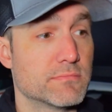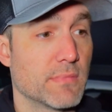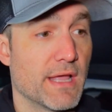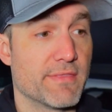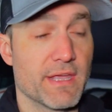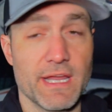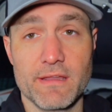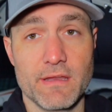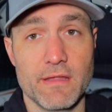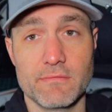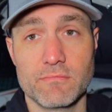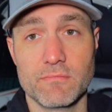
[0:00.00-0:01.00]
I think
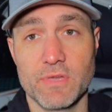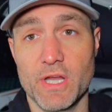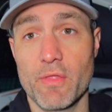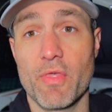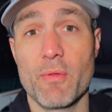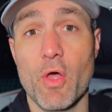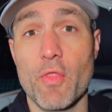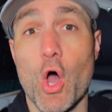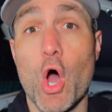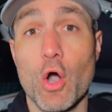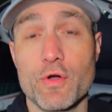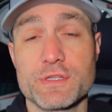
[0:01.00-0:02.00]
it you know, the
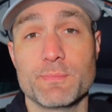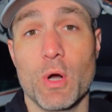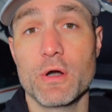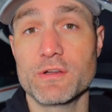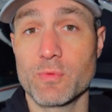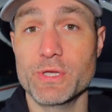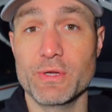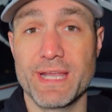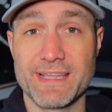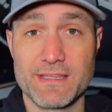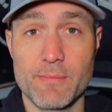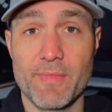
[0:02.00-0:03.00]
hardest part is when you
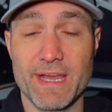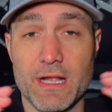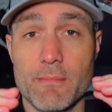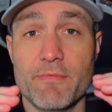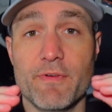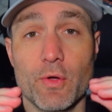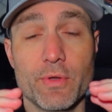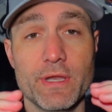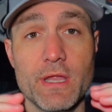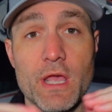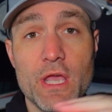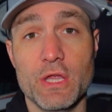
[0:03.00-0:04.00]
get them, they come folded.